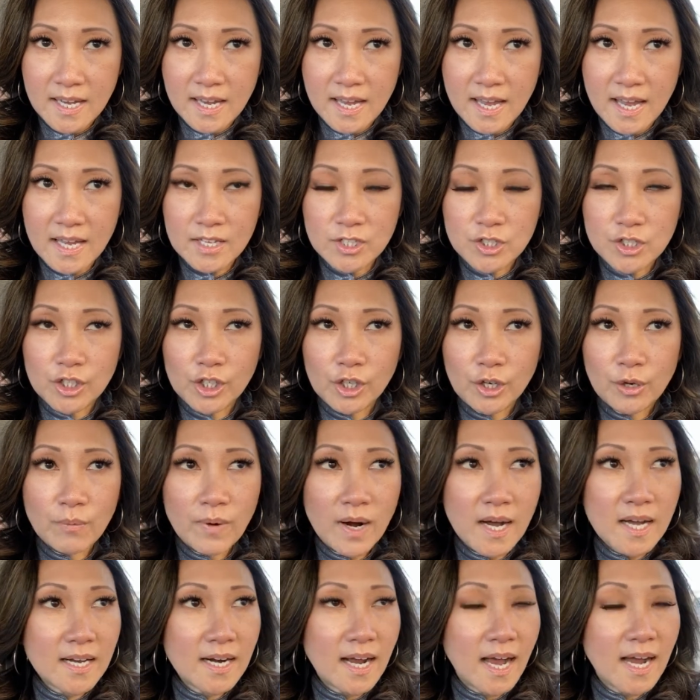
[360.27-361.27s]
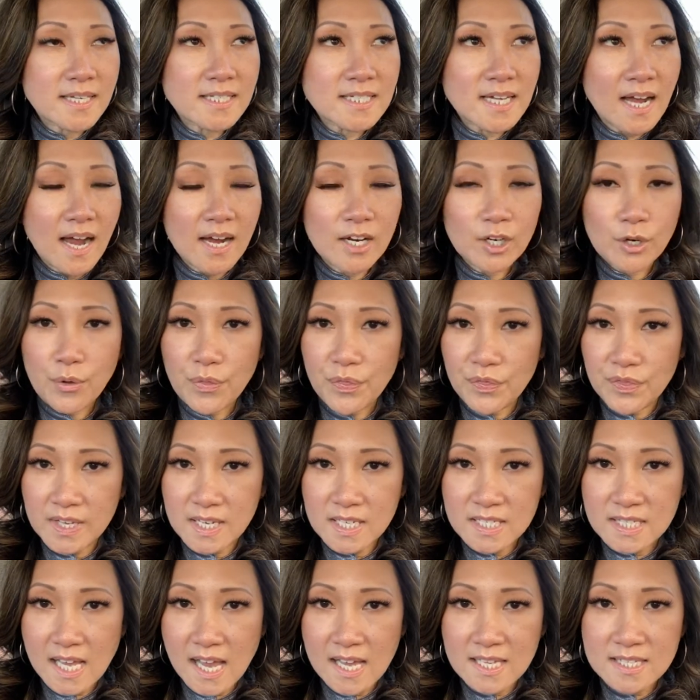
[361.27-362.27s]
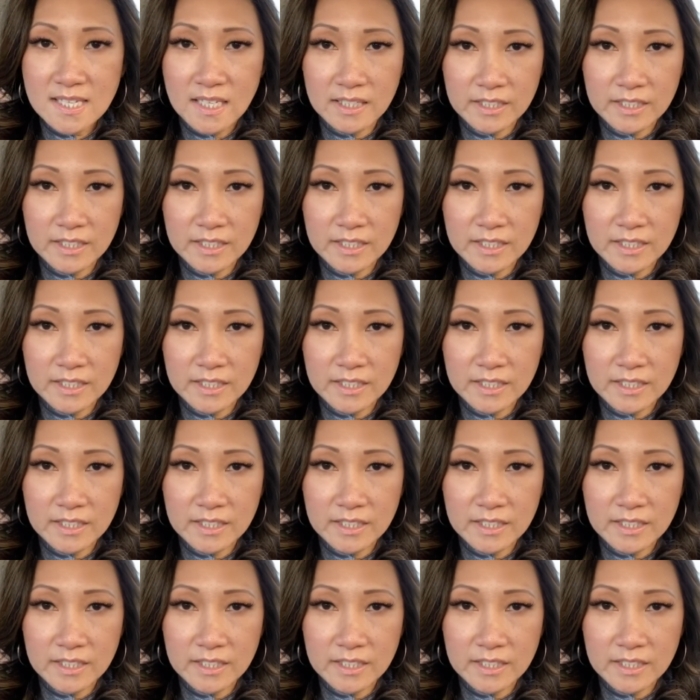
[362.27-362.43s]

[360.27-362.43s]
And you know what? I titled this as a